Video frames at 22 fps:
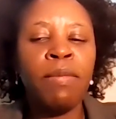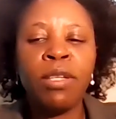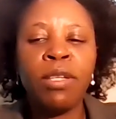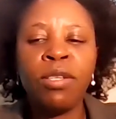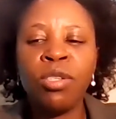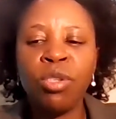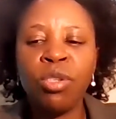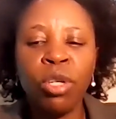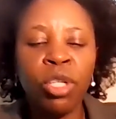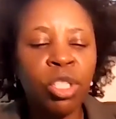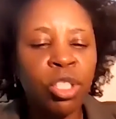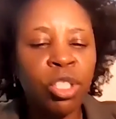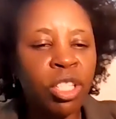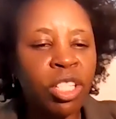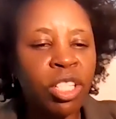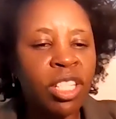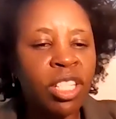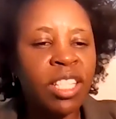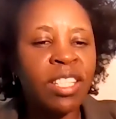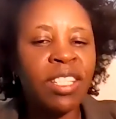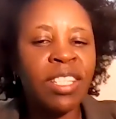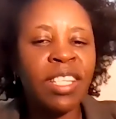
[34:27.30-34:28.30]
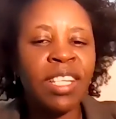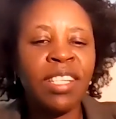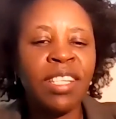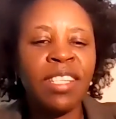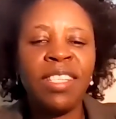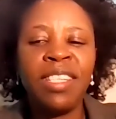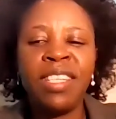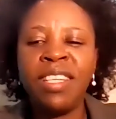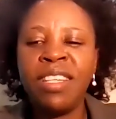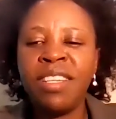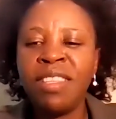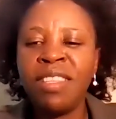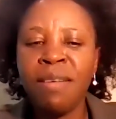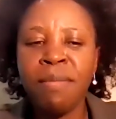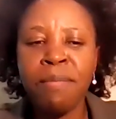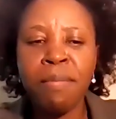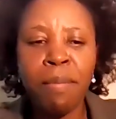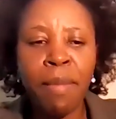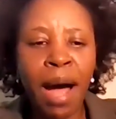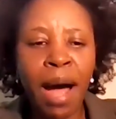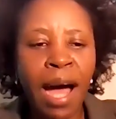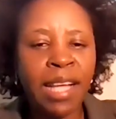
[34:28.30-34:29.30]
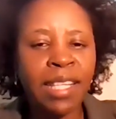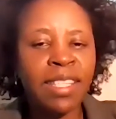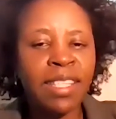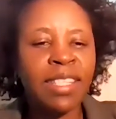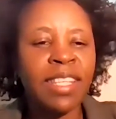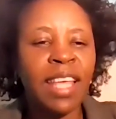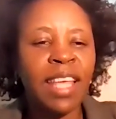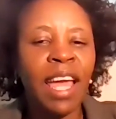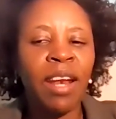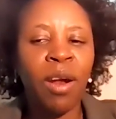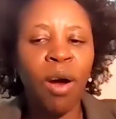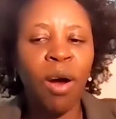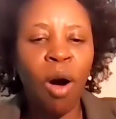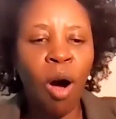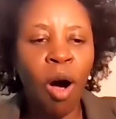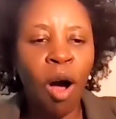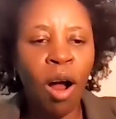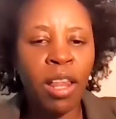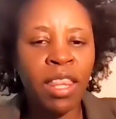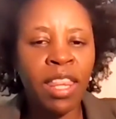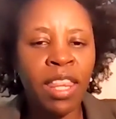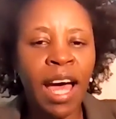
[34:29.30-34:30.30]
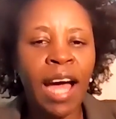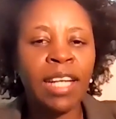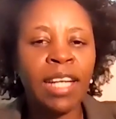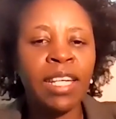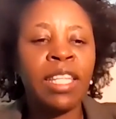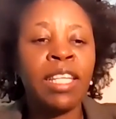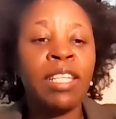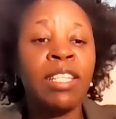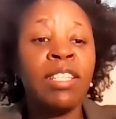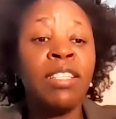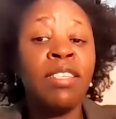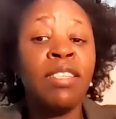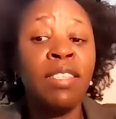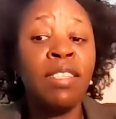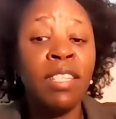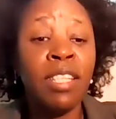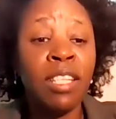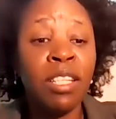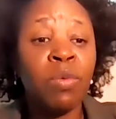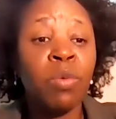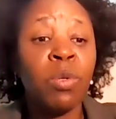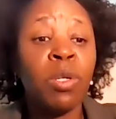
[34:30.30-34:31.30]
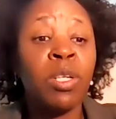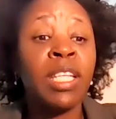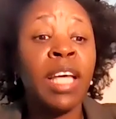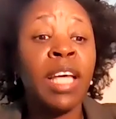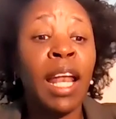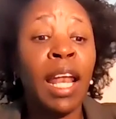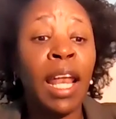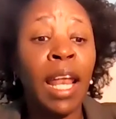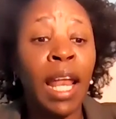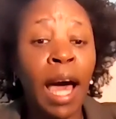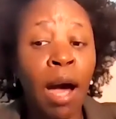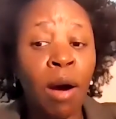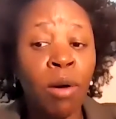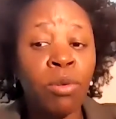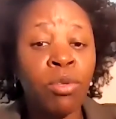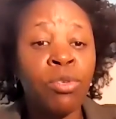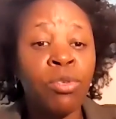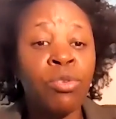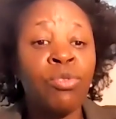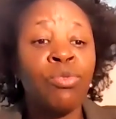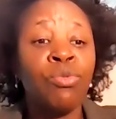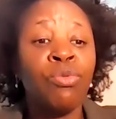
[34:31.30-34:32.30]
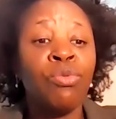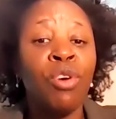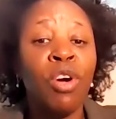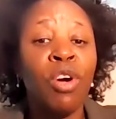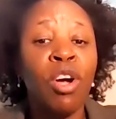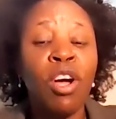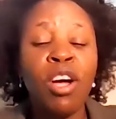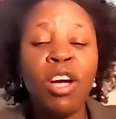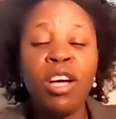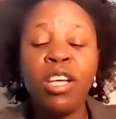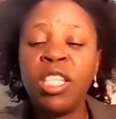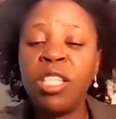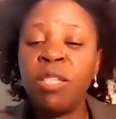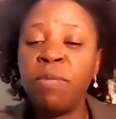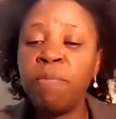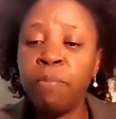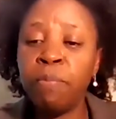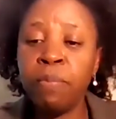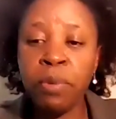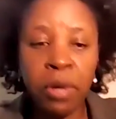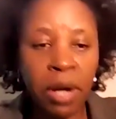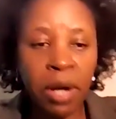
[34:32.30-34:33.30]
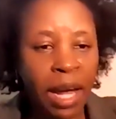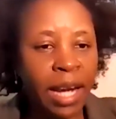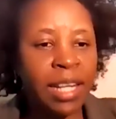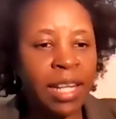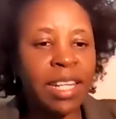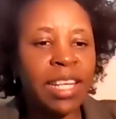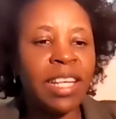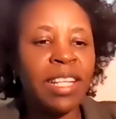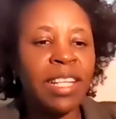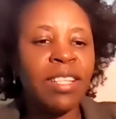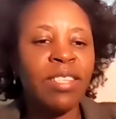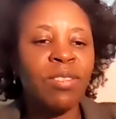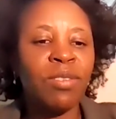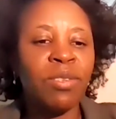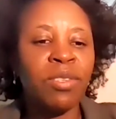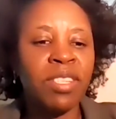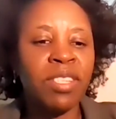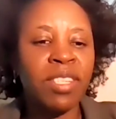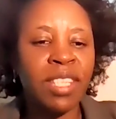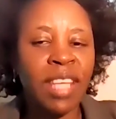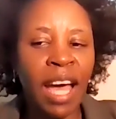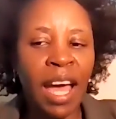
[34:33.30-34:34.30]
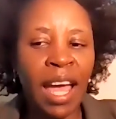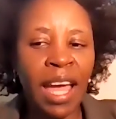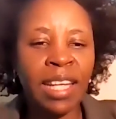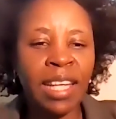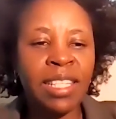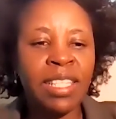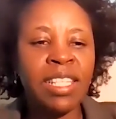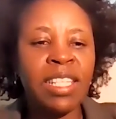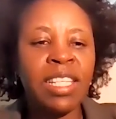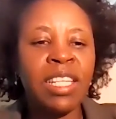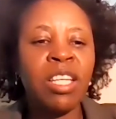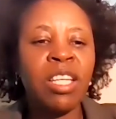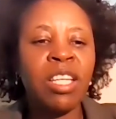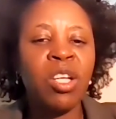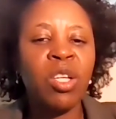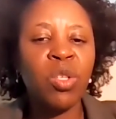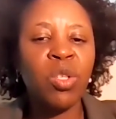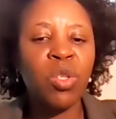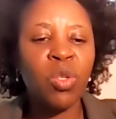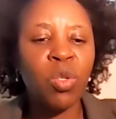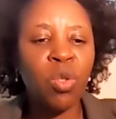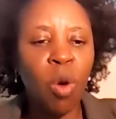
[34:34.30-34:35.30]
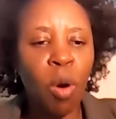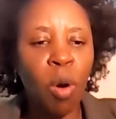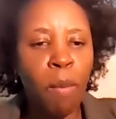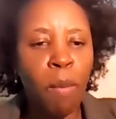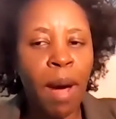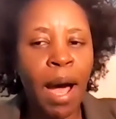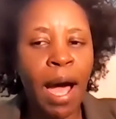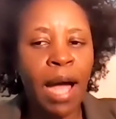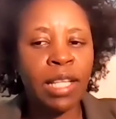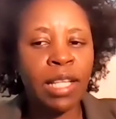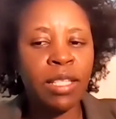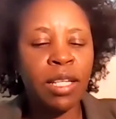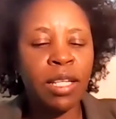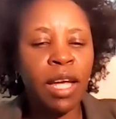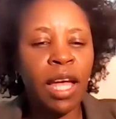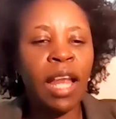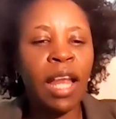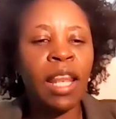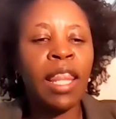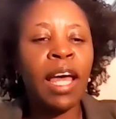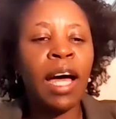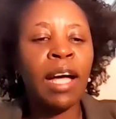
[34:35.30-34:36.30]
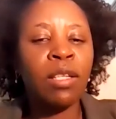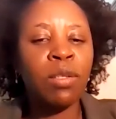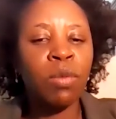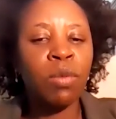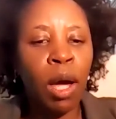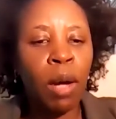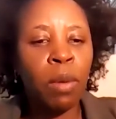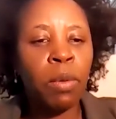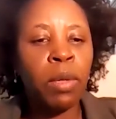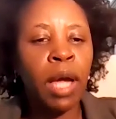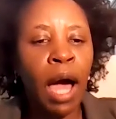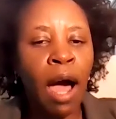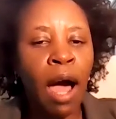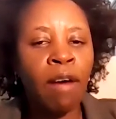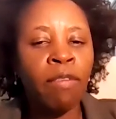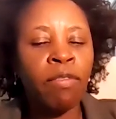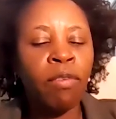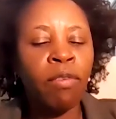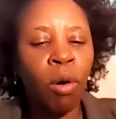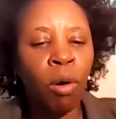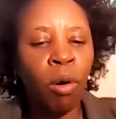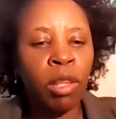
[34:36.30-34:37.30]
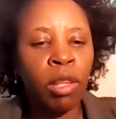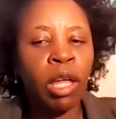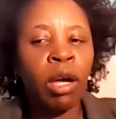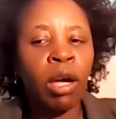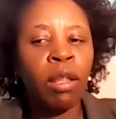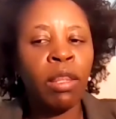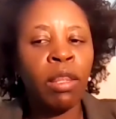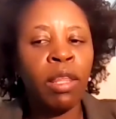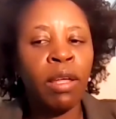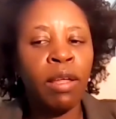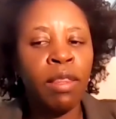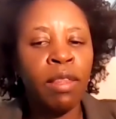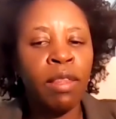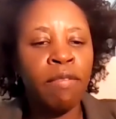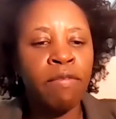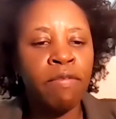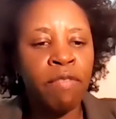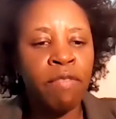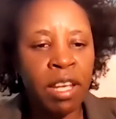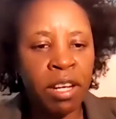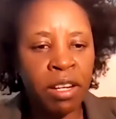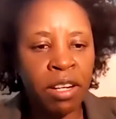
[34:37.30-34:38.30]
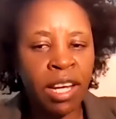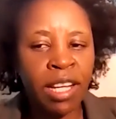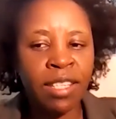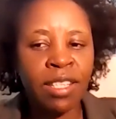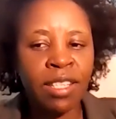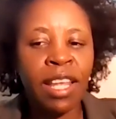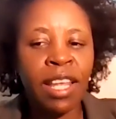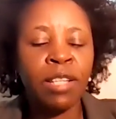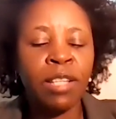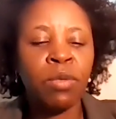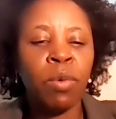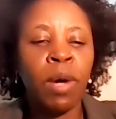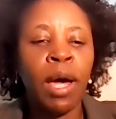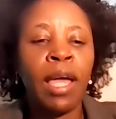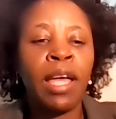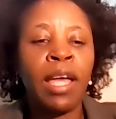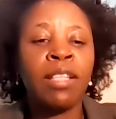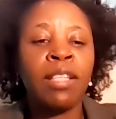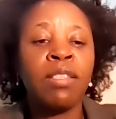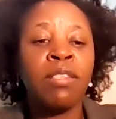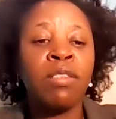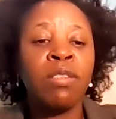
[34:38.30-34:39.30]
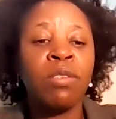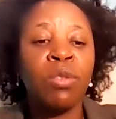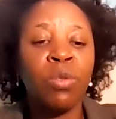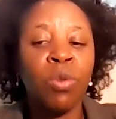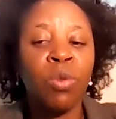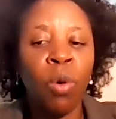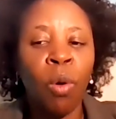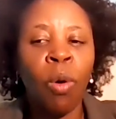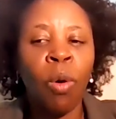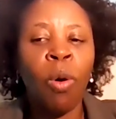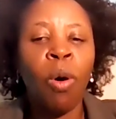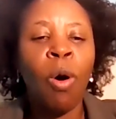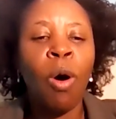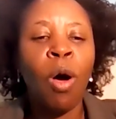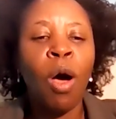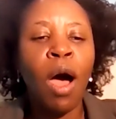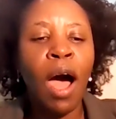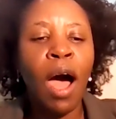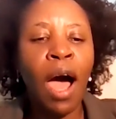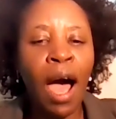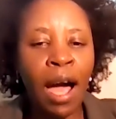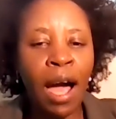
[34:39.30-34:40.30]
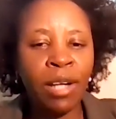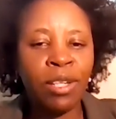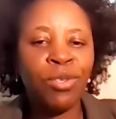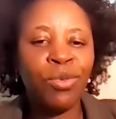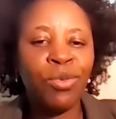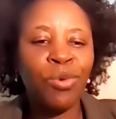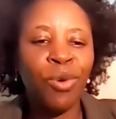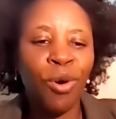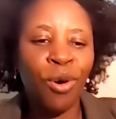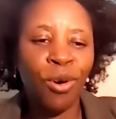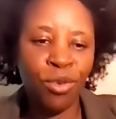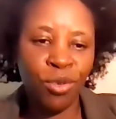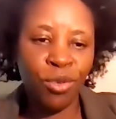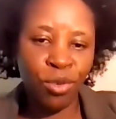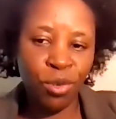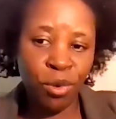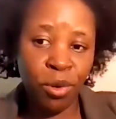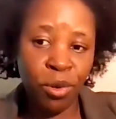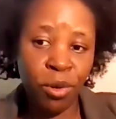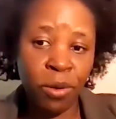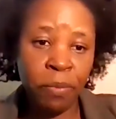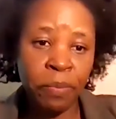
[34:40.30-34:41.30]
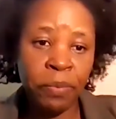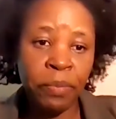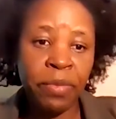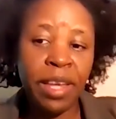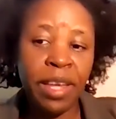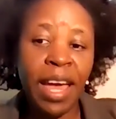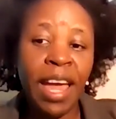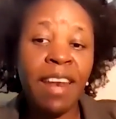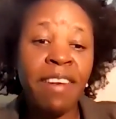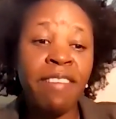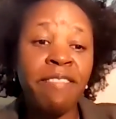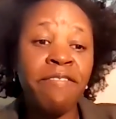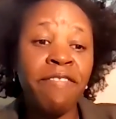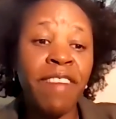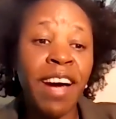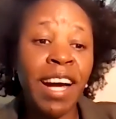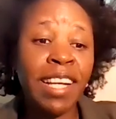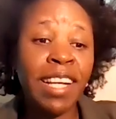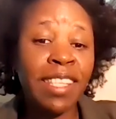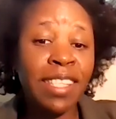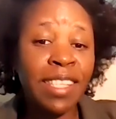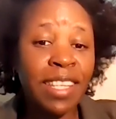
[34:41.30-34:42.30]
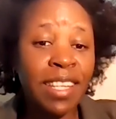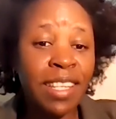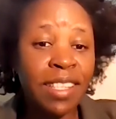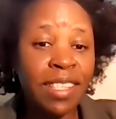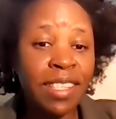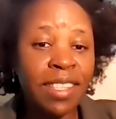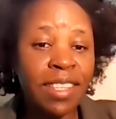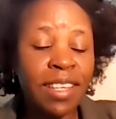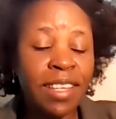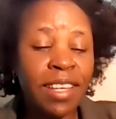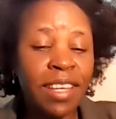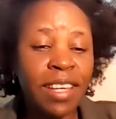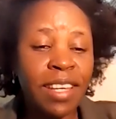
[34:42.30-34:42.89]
social distancing, the masks and all that, the disease was allowed to spread in society so much. And that's why we have all the variants. That's why it's so hard to control. And the vaccines,